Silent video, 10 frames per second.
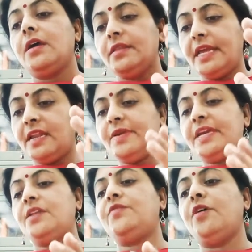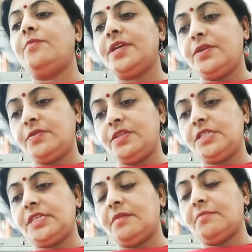They'll be informing you the
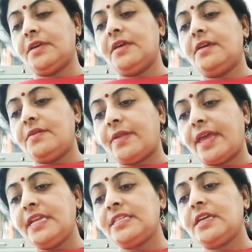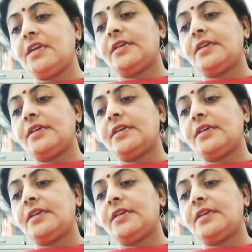same, right?